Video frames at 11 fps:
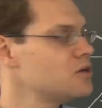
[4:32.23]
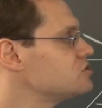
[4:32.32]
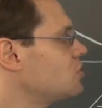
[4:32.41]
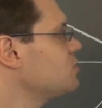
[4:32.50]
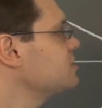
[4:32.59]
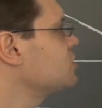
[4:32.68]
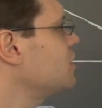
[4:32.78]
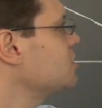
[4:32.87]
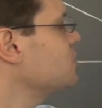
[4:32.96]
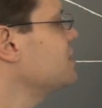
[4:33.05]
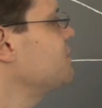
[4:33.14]
So we'll
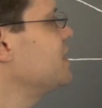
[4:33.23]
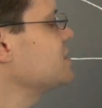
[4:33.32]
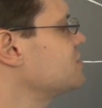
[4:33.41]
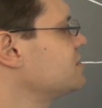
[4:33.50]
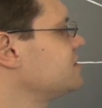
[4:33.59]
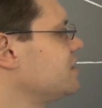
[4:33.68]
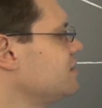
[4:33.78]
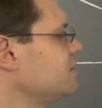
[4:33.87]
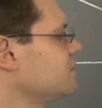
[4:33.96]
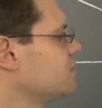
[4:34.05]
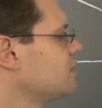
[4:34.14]
start with the vector
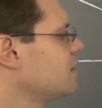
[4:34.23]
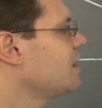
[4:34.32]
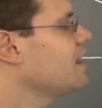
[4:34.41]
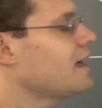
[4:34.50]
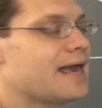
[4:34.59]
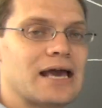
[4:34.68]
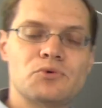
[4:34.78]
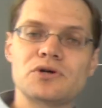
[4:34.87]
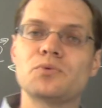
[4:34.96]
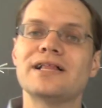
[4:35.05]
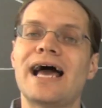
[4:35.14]
C, and
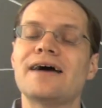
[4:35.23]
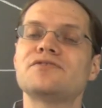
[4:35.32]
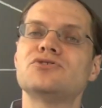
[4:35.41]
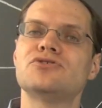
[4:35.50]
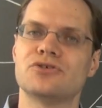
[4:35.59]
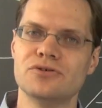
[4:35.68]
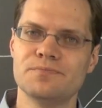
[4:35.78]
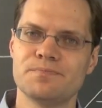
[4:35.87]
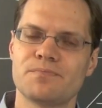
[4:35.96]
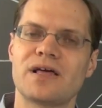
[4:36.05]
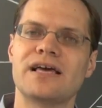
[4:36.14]
what we'll have to do
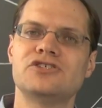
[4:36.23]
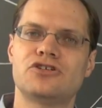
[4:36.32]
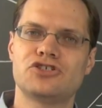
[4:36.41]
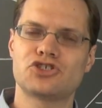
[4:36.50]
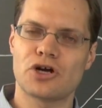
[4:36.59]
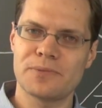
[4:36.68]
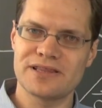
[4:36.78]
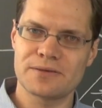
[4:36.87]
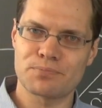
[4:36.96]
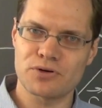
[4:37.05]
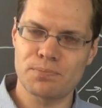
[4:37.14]
is determine the
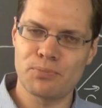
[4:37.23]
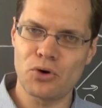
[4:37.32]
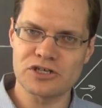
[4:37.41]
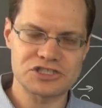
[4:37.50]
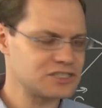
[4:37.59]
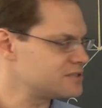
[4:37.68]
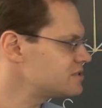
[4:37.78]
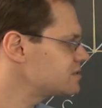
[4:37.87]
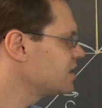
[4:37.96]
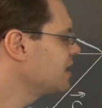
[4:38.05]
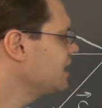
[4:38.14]
proportions
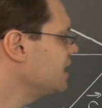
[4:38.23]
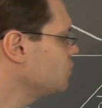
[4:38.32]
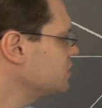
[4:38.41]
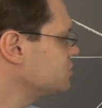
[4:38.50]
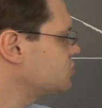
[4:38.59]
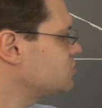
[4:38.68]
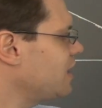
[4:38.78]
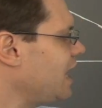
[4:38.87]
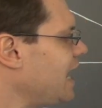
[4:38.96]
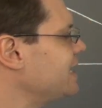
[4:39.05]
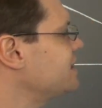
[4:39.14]
in which to
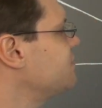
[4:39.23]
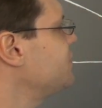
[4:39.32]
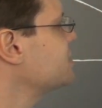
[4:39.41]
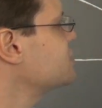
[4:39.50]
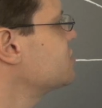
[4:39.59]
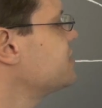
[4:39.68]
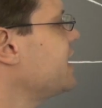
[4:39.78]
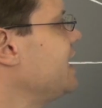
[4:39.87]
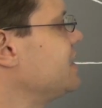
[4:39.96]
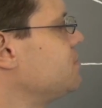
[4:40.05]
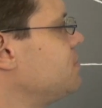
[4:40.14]
add the vectors
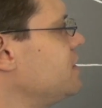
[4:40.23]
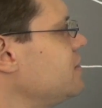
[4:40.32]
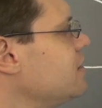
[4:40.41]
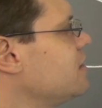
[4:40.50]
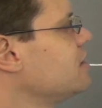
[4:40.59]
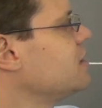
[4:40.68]
A and B